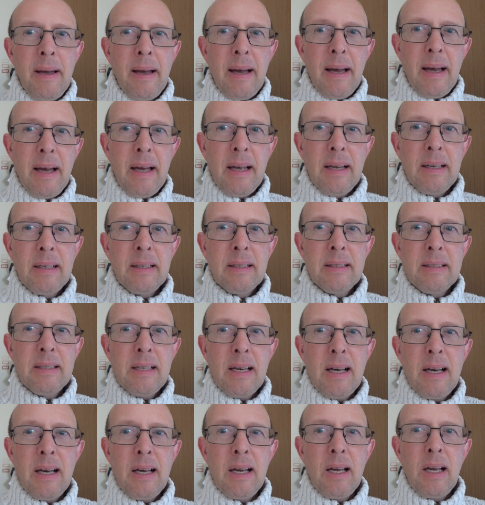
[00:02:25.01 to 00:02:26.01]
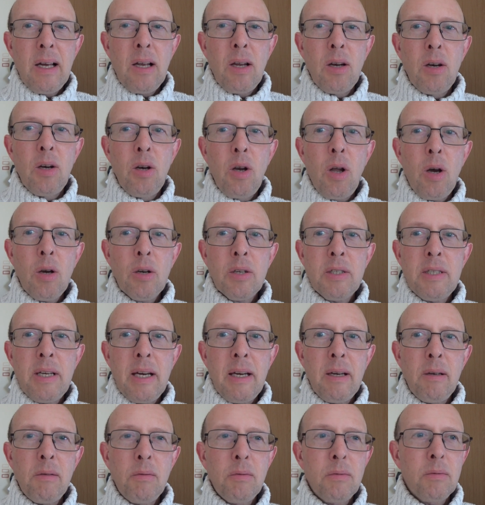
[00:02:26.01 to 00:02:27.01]
and
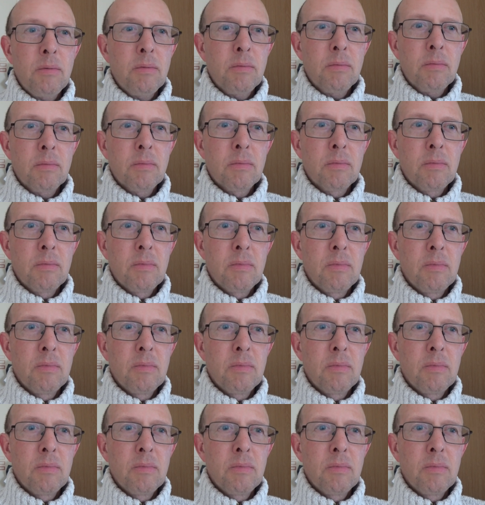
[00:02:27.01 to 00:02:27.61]
lockdown,